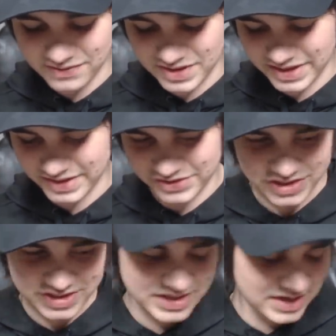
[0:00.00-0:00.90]
Everything is
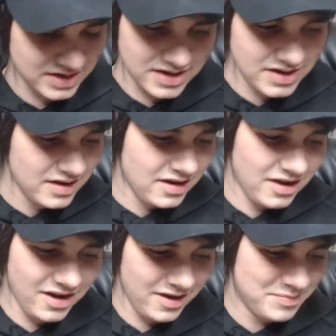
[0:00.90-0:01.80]
just
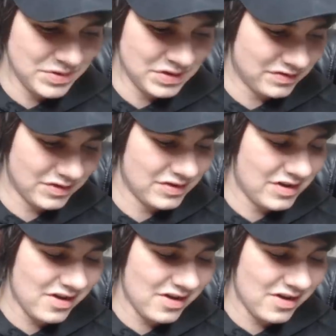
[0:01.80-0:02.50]
beautiful.